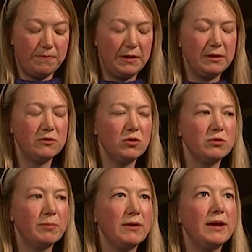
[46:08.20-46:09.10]
It's not
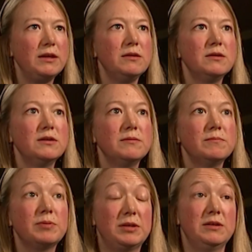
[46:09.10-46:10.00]
about any
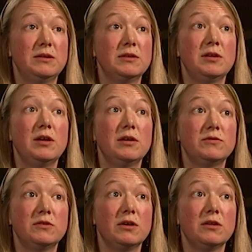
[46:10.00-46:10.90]
particular
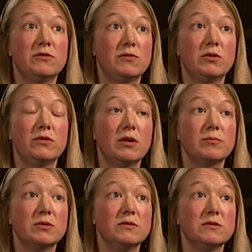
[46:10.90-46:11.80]
lifestyle as far as I'm
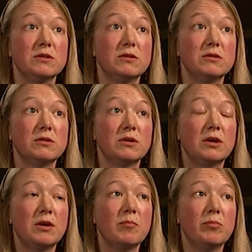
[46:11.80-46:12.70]
concerned,
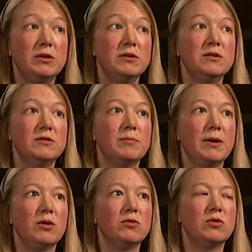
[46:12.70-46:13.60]
but it is
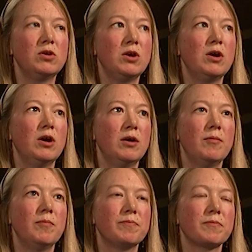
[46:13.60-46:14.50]
about
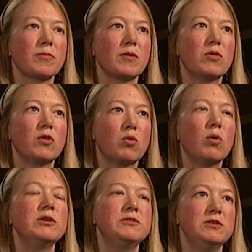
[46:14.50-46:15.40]
the
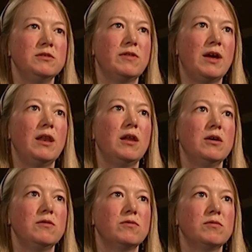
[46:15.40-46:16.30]
quality of that
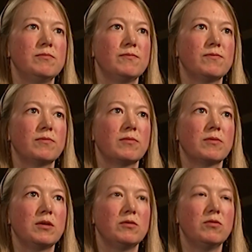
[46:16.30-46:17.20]
life
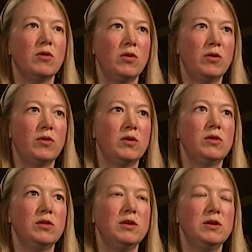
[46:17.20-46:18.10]
rather
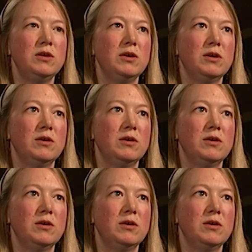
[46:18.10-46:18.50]
than the